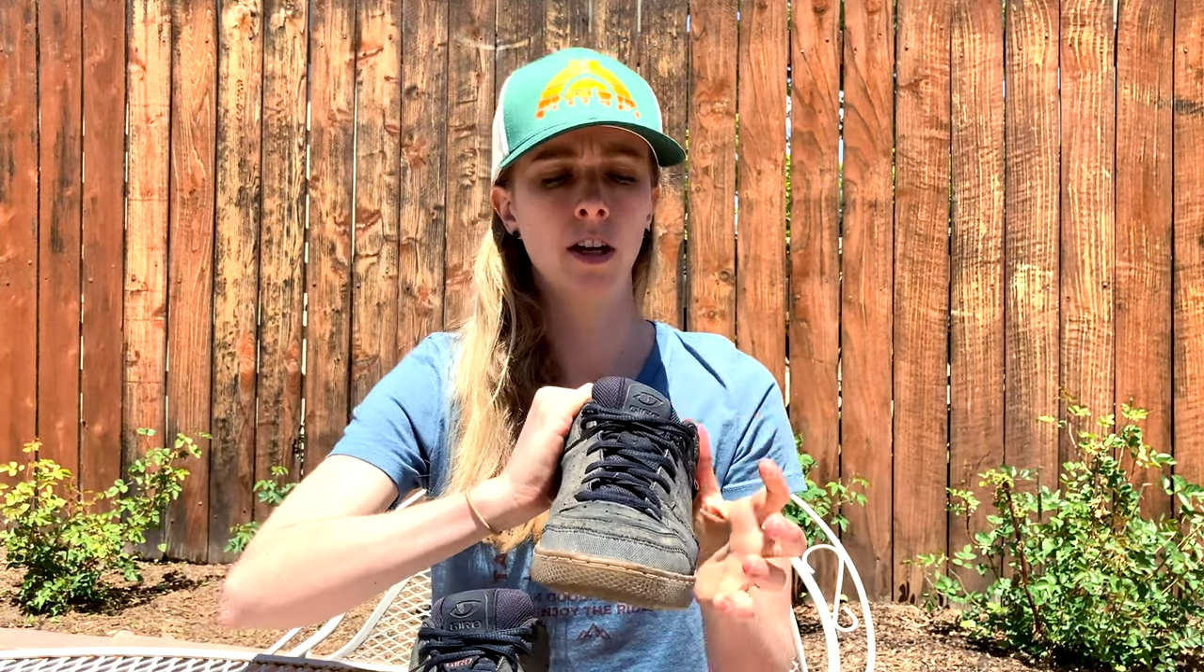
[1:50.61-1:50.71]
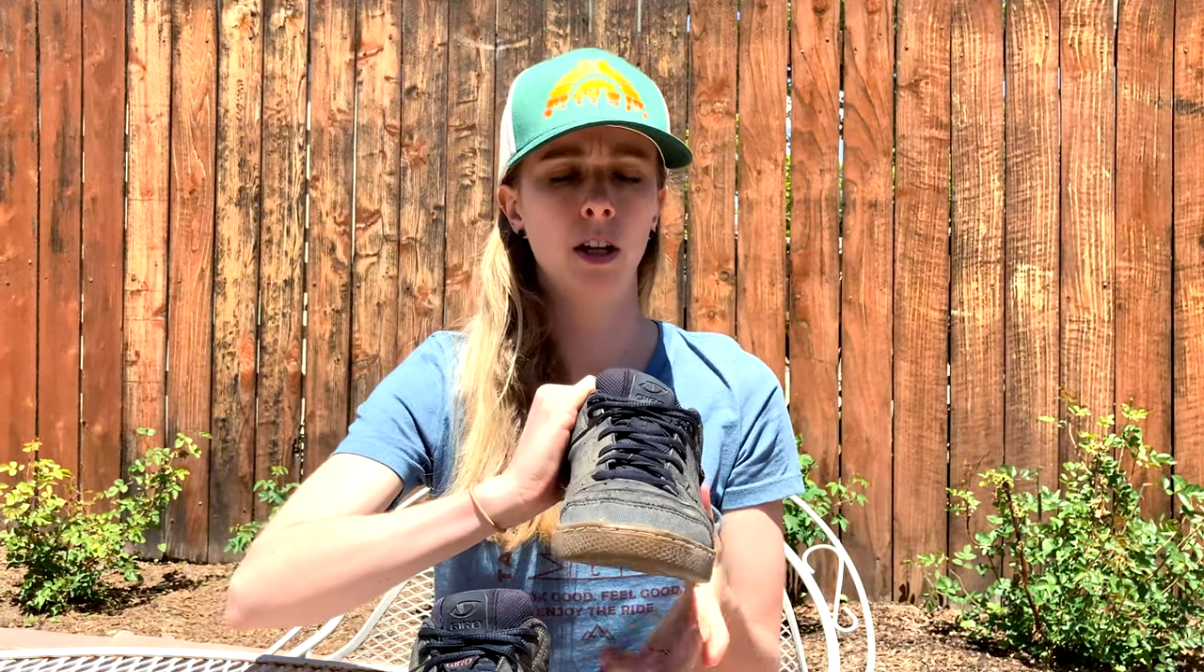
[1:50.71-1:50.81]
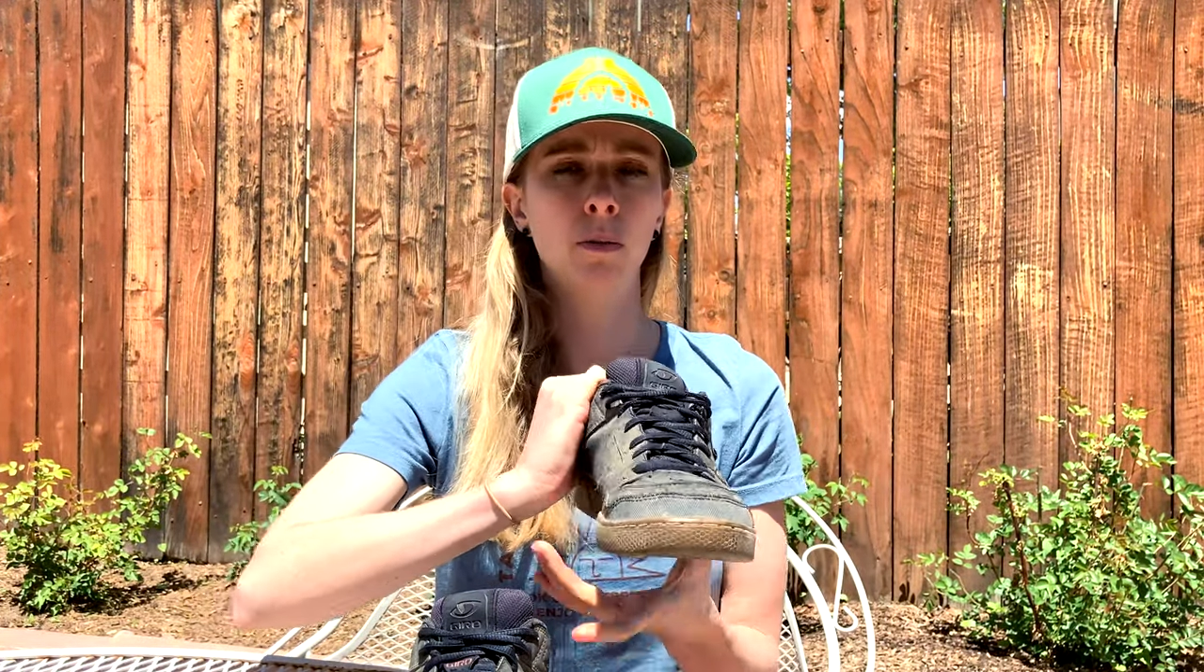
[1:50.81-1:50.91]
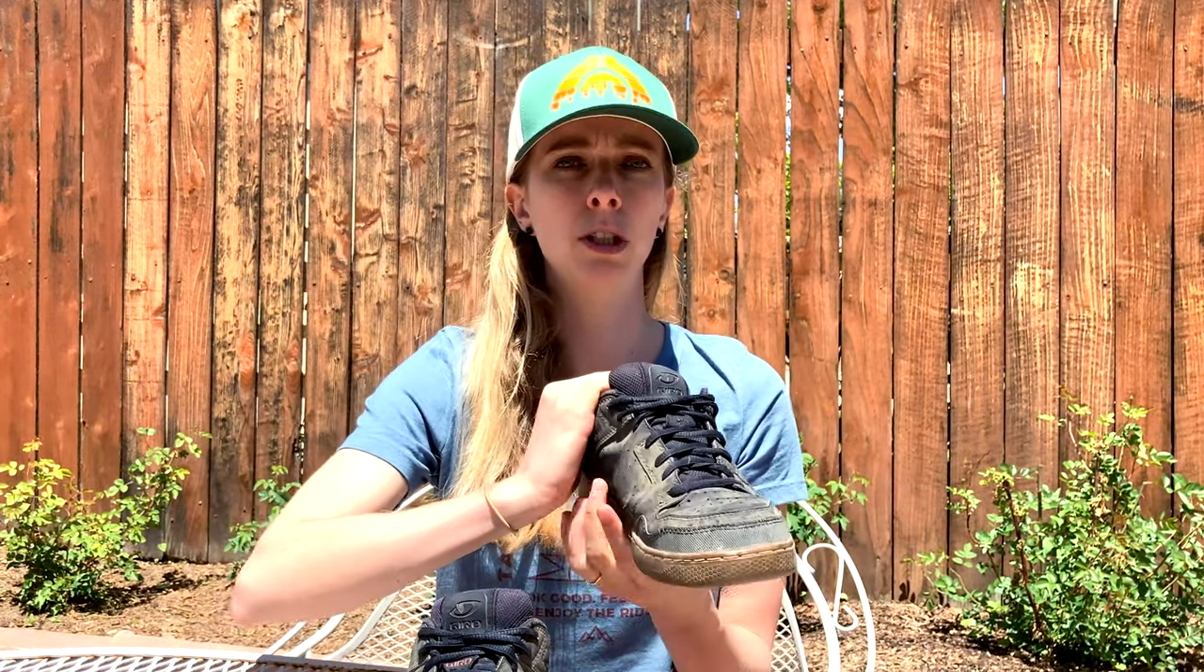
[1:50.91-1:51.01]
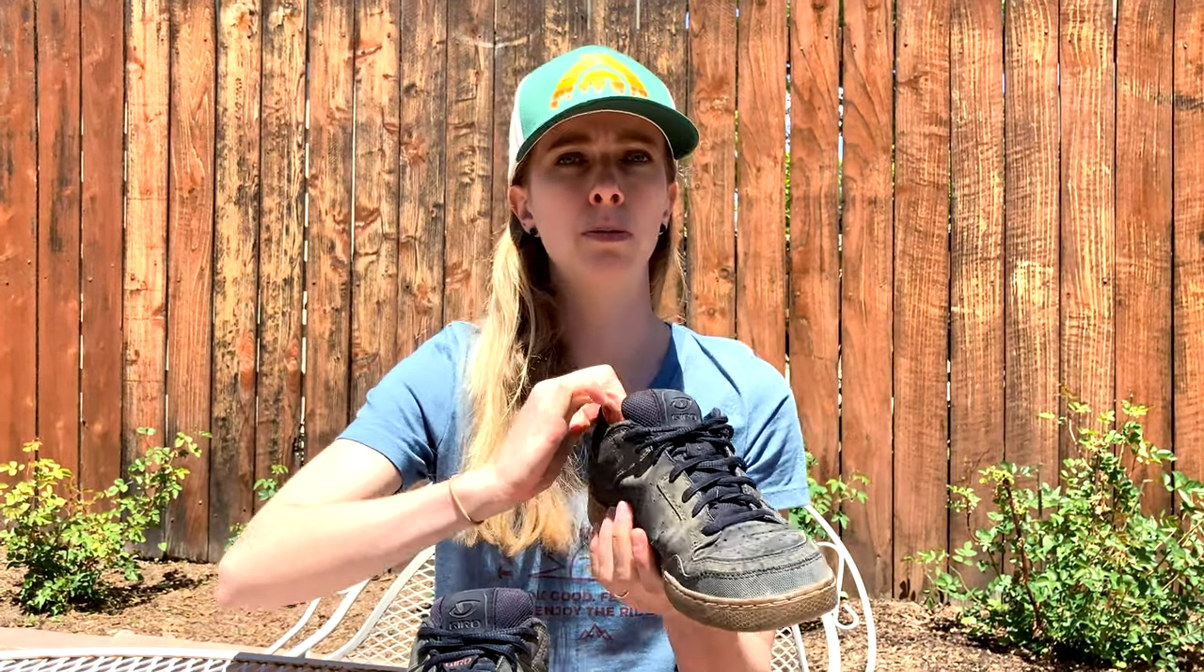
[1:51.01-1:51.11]

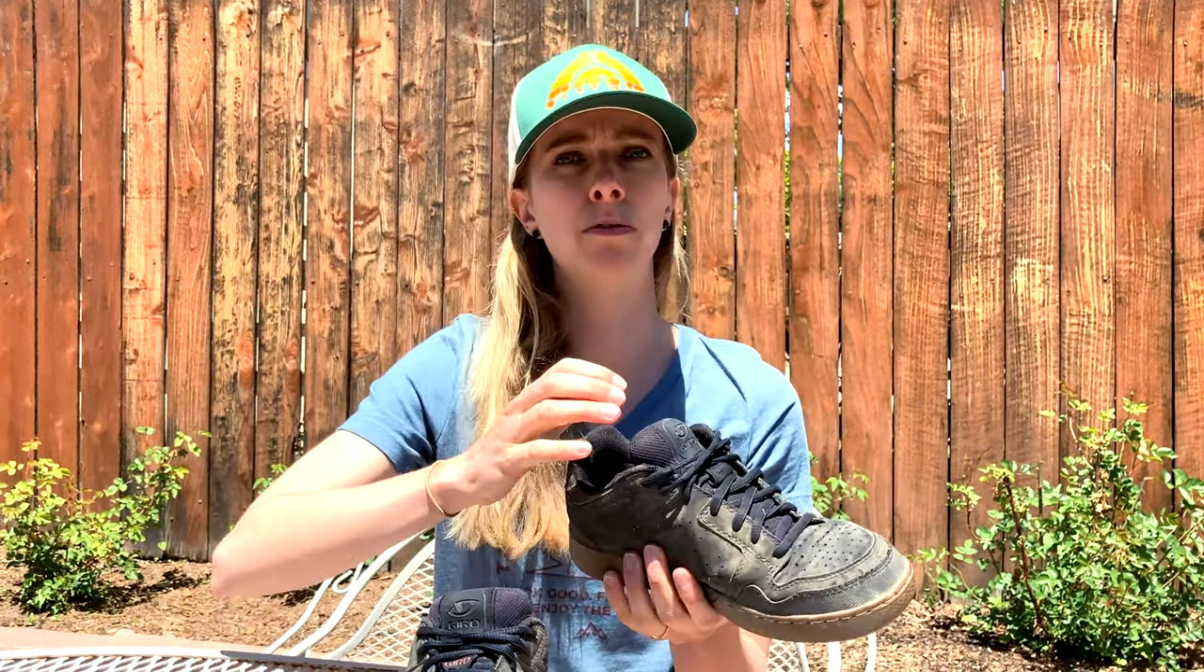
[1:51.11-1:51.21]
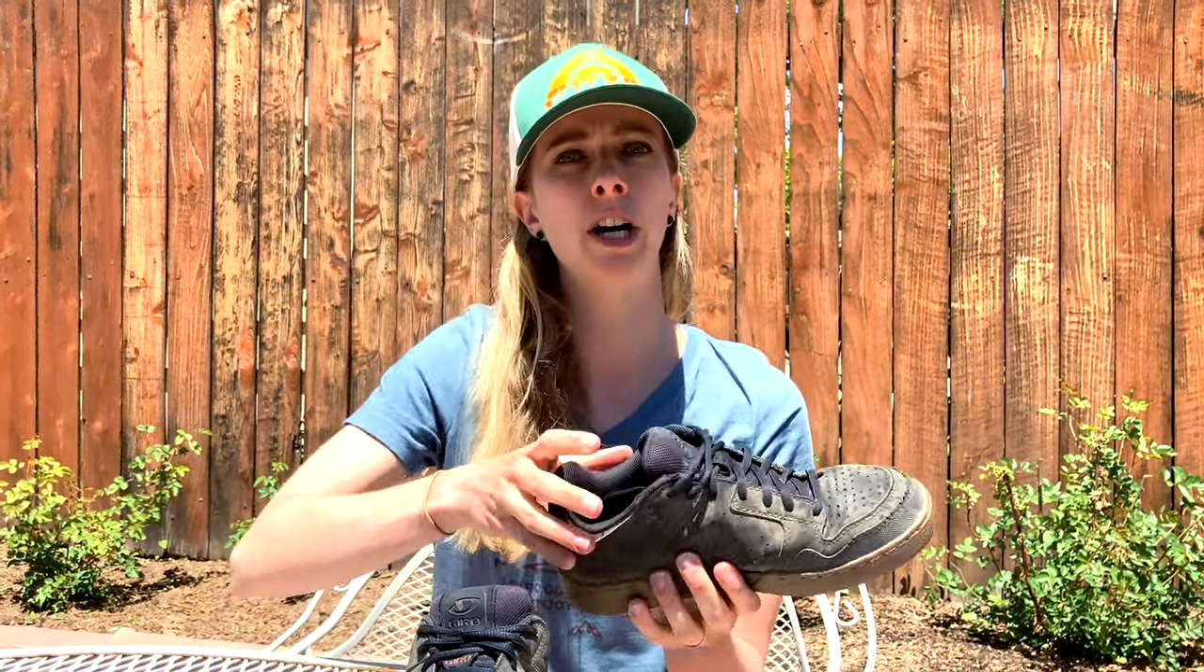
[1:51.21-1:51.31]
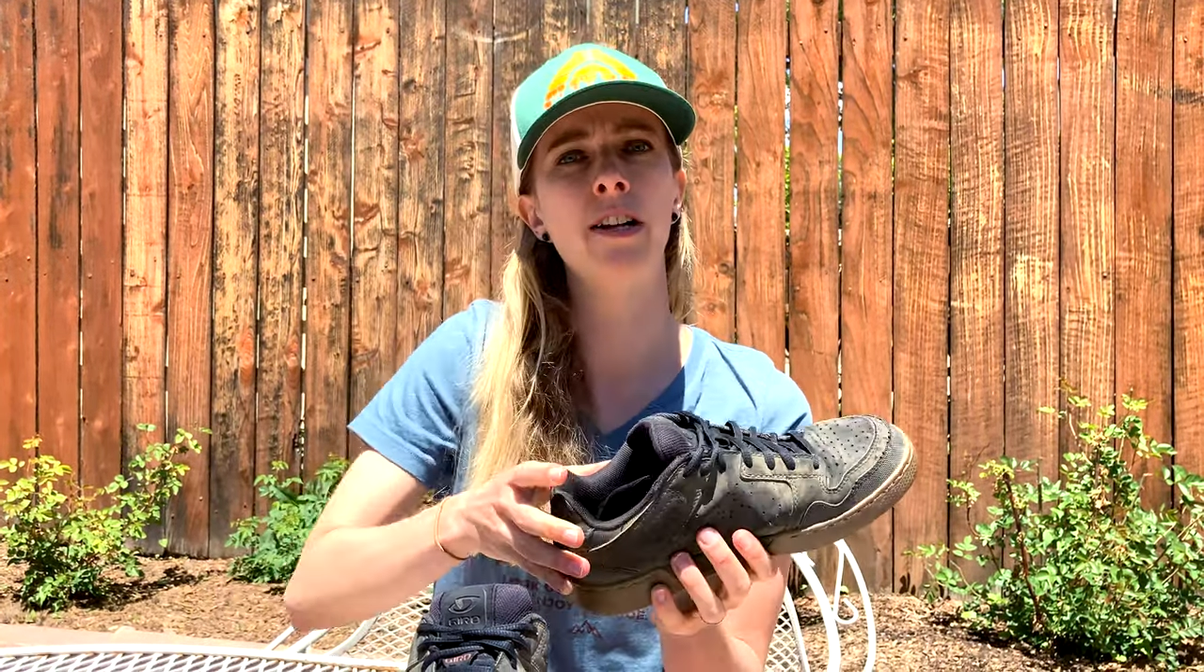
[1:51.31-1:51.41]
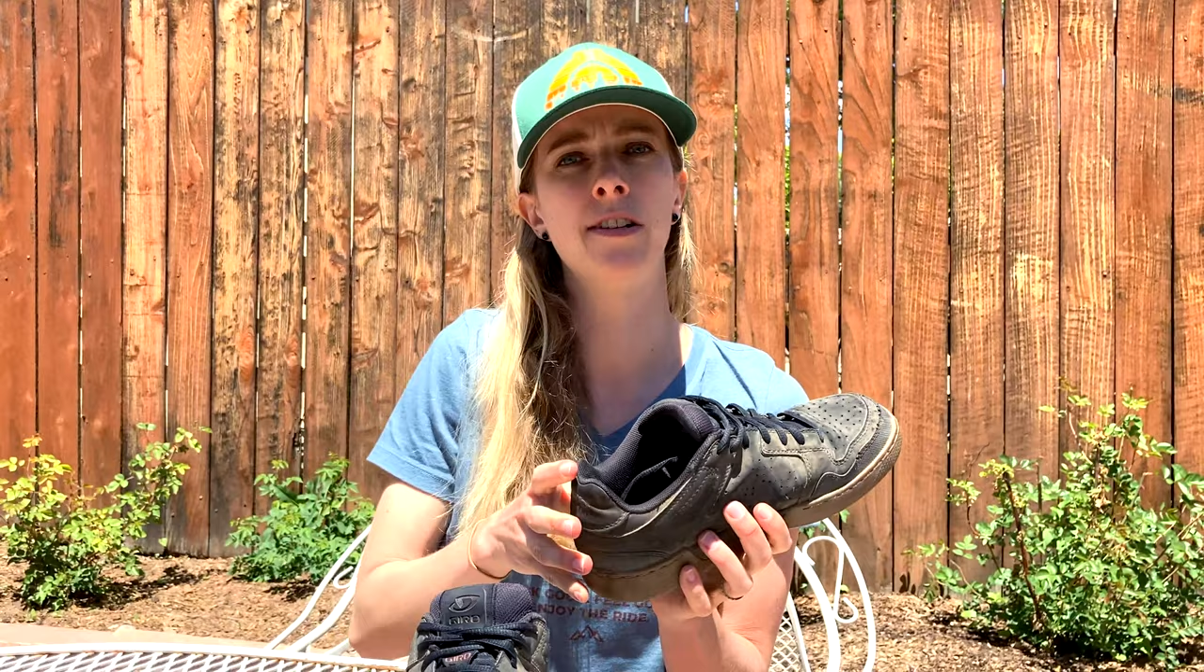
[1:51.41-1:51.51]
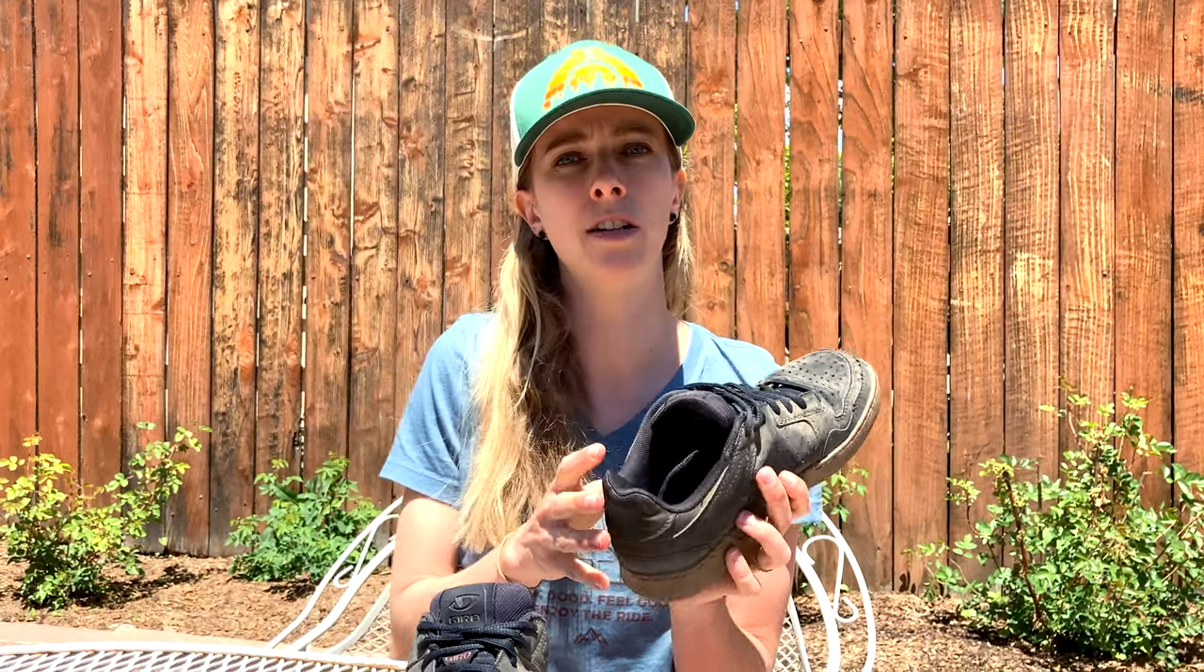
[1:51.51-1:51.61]
It really provides